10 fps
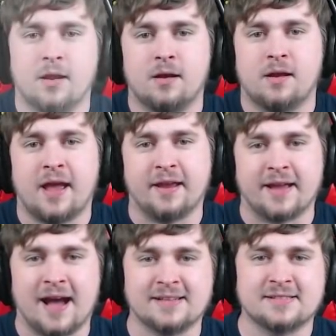Hey
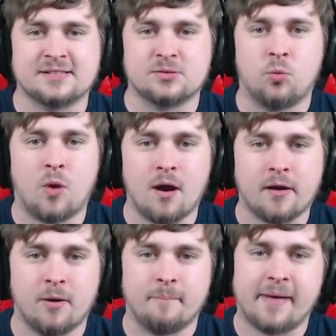guys,
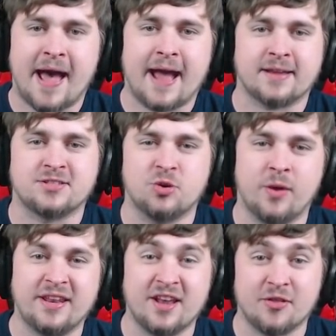welcome back to
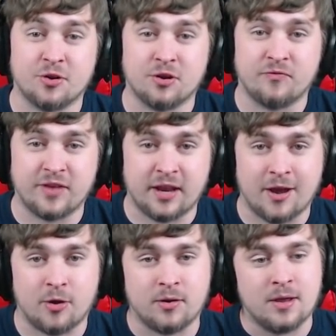another
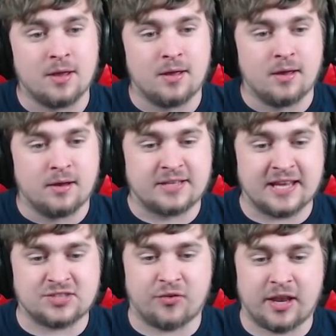video.
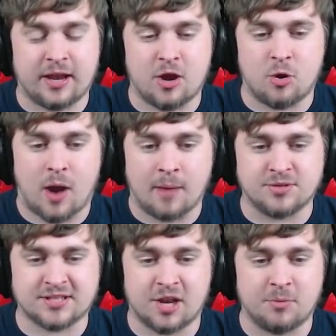Today's video, I'm
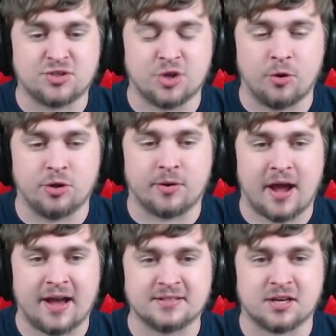just going to be showing you
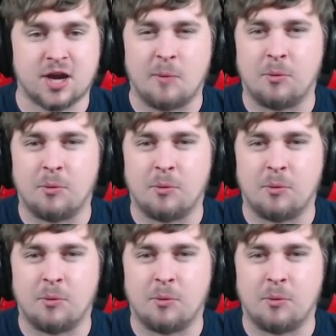guys a couple